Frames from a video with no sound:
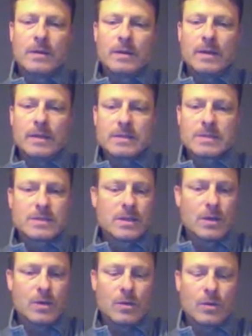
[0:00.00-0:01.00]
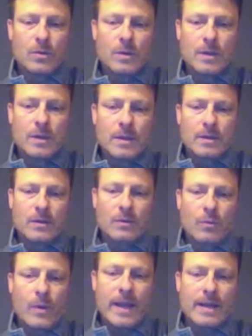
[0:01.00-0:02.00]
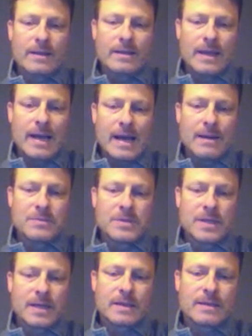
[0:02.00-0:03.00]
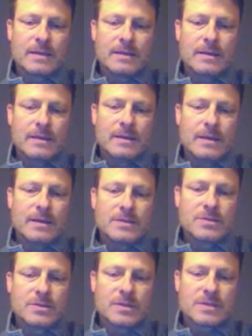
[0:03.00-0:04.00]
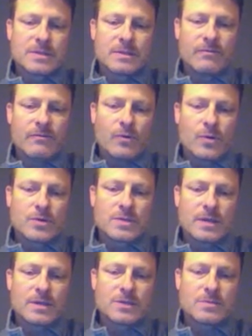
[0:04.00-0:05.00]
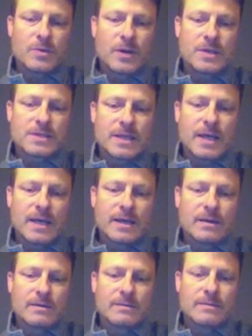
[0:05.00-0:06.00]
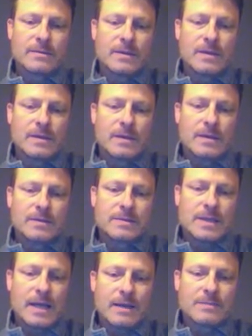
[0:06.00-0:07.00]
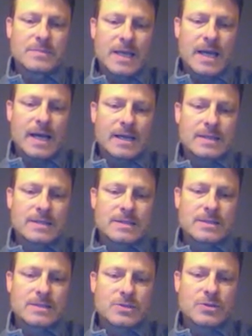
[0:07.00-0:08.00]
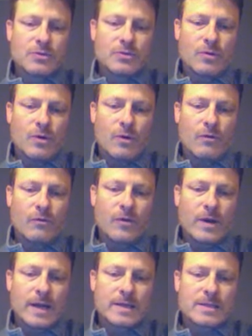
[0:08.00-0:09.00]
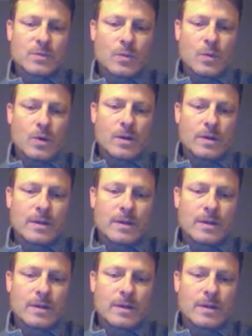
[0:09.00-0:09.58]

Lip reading: And so the weight of the object is just the force on the spring scale times X2 over X1.